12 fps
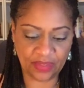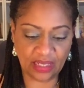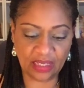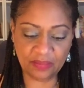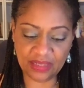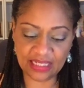
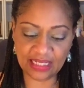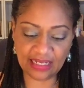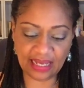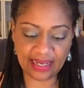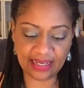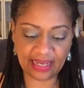MC
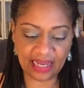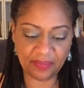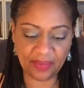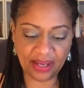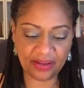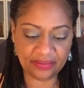Light came
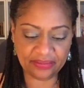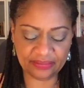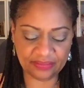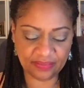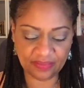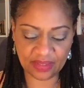out.
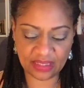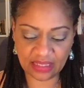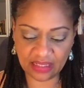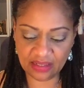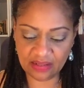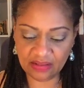
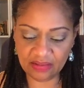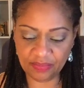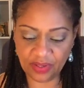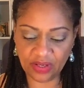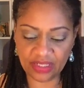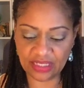Skill.
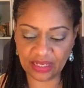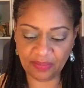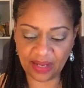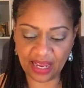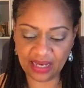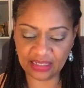Mary J.
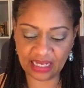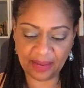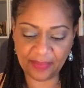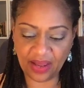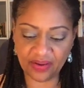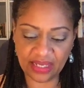Blige came
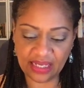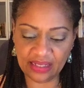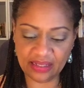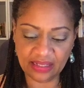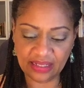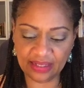out,
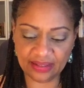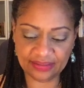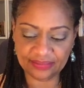healing.